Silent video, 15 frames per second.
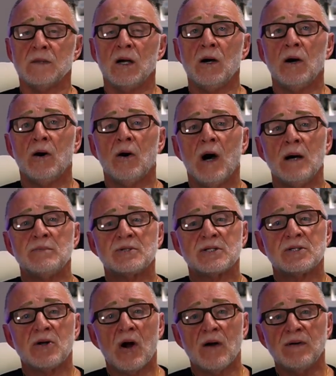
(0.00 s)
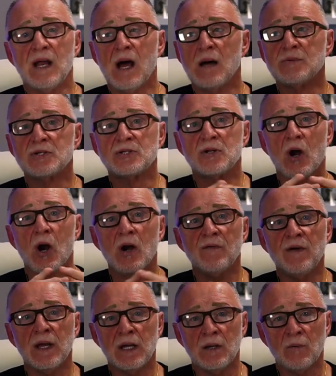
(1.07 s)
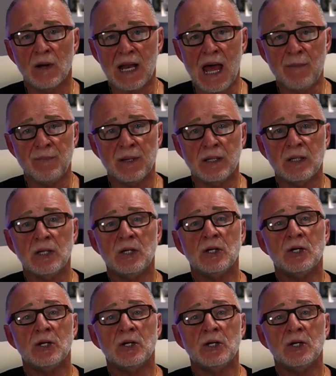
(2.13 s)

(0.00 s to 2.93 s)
oh, I'm star- now I'm starving. What happened?